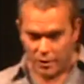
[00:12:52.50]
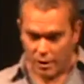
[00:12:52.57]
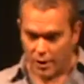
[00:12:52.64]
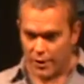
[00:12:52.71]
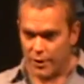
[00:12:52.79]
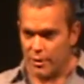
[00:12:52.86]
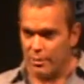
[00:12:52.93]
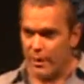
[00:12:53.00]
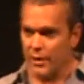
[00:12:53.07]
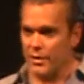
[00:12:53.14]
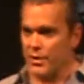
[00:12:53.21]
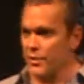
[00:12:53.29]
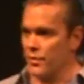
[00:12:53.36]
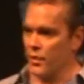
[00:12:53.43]
we'll argue
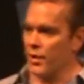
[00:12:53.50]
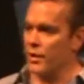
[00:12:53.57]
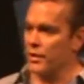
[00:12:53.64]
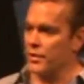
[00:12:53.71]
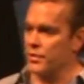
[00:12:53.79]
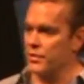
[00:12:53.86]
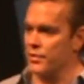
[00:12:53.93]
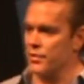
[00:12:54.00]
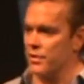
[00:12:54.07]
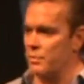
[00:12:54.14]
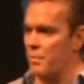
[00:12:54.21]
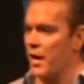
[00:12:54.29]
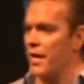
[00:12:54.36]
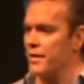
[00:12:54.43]
about this later. This is
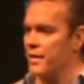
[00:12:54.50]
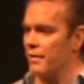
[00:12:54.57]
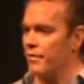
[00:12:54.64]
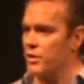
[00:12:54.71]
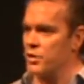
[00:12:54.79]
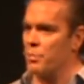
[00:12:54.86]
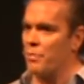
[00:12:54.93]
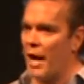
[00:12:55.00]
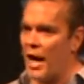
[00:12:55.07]
just my definition.